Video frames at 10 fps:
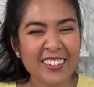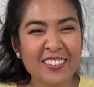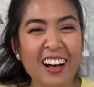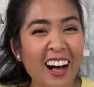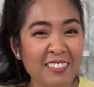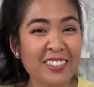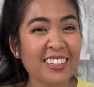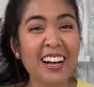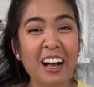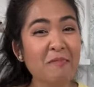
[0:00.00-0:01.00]
Well, I'm
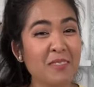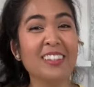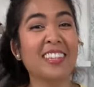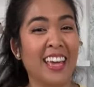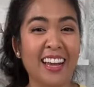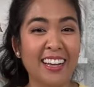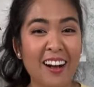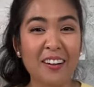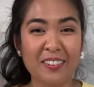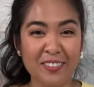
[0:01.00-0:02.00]
here. I'm good to hang
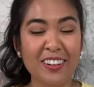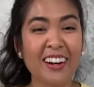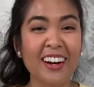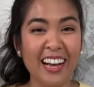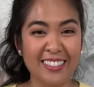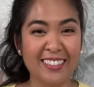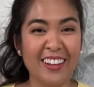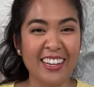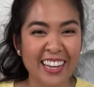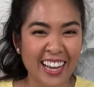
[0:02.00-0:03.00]
out for as
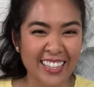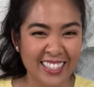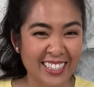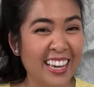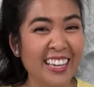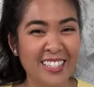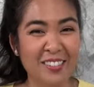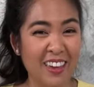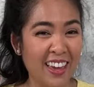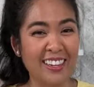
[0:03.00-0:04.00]
long as it takes to
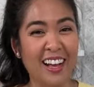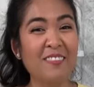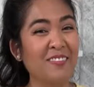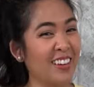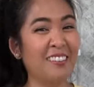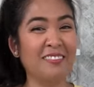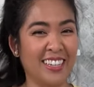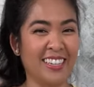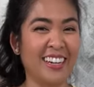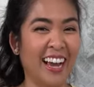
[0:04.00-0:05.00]
bake. I'm gonna be
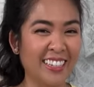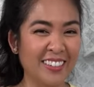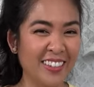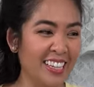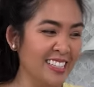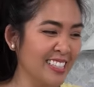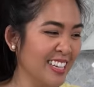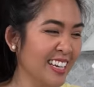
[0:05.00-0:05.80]
here anyways.